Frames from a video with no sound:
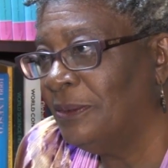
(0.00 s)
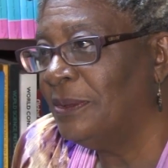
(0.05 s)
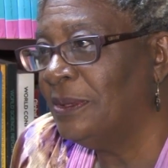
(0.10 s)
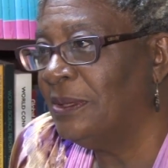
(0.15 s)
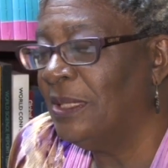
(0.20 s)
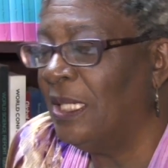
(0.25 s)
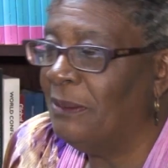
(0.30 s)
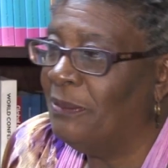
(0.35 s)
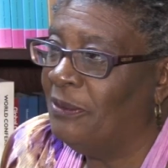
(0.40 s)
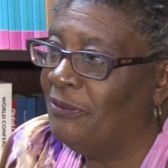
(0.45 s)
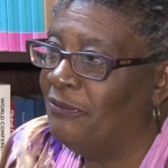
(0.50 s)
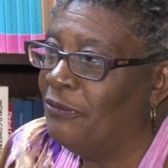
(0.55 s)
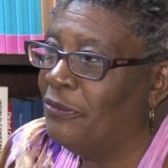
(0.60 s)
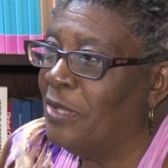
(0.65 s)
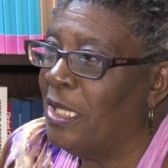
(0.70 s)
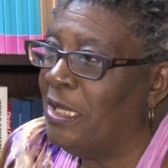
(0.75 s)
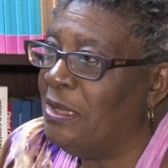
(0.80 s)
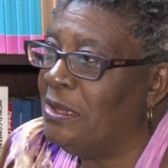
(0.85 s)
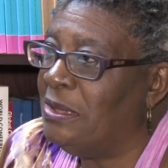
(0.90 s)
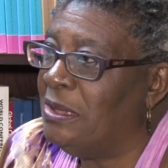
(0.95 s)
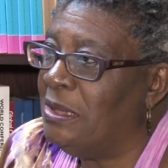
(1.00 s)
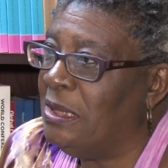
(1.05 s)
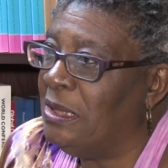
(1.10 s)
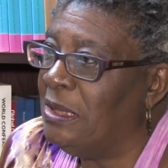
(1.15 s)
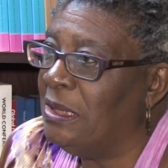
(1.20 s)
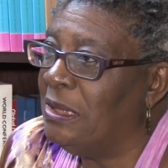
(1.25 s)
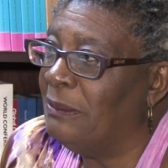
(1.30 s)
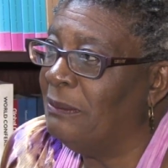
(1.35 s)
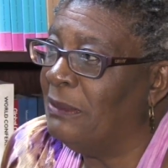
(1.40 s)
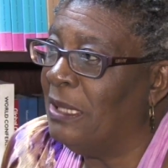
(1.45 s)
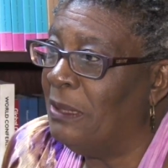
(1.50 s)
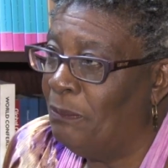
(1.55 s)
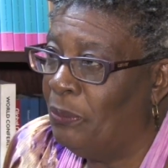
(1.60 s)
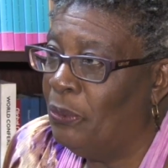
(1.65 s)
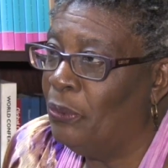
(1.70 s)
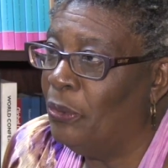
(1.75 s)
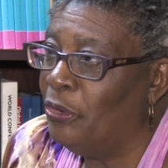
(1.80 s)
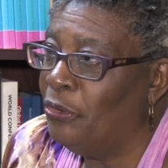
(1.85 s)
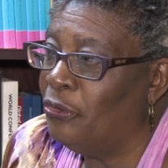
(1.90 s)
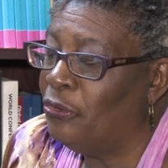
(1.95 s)
type of writing, my
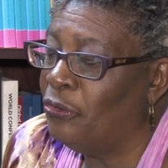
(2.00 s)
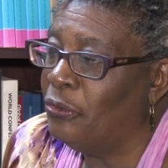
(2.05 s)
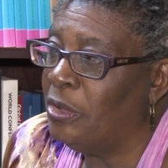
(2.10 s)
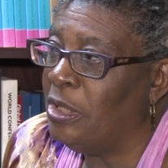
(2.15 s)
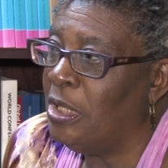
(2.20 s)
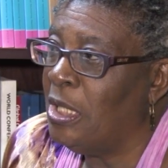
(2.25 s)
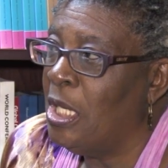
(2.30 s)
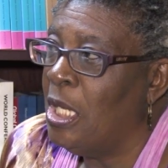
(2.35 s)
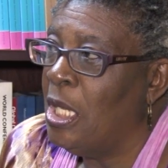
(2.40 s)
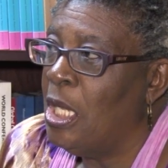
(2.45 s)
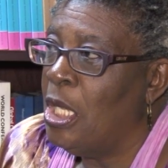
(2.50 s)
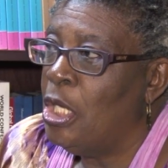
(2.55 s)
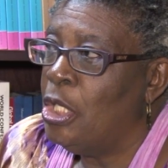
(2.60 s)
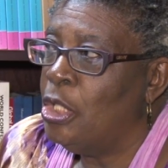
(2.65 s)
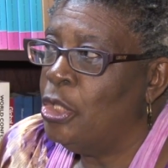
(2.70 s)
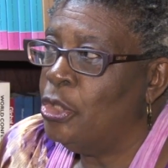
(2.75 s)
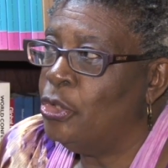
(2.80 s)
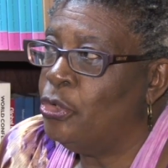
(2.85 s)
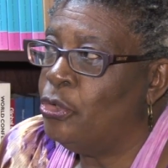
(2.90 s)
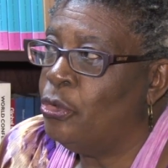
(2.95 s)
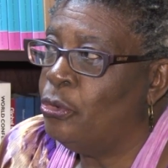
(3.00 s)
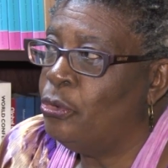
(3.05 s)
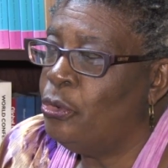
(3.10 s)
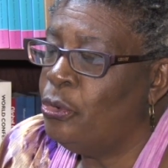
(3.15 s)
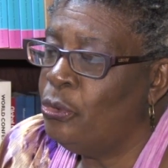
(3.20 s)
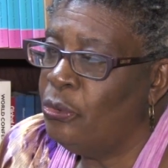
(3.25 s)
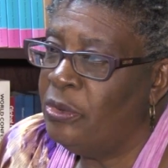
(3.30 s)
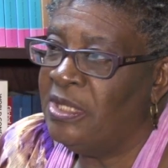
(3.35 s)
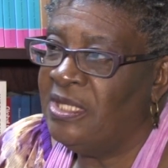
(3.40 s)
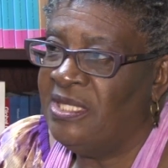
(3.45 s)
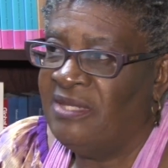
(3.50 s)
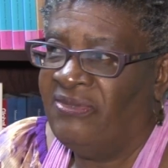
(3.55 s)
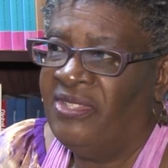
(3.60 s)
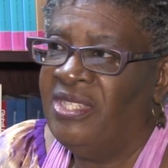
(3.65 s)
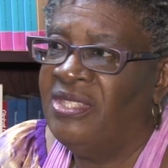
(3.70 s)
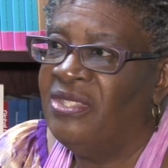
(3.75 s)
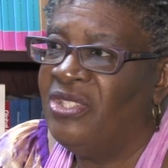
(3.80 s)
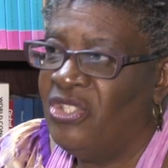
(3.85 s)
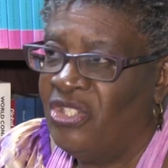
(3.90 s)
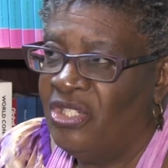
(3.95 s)
poetry, to do this
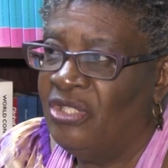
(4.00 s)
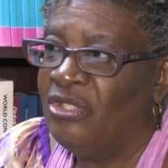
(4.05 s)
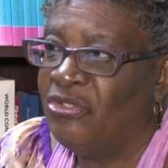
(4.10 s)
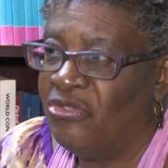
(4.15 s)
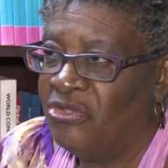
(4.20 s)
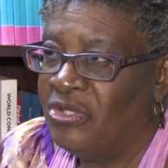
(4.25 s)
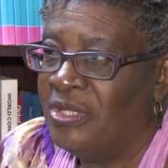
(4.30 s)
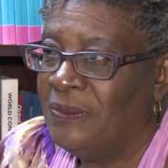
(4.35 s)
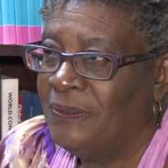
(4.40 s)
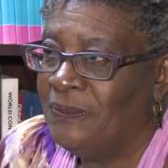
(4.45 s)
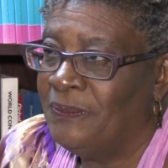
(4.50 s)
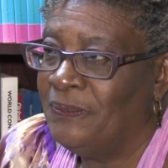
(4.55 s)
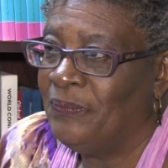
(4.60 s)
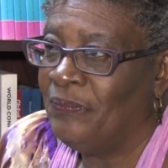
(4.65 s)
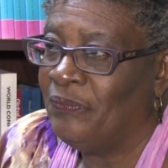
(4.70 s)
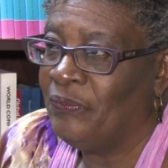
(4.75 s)
for the children.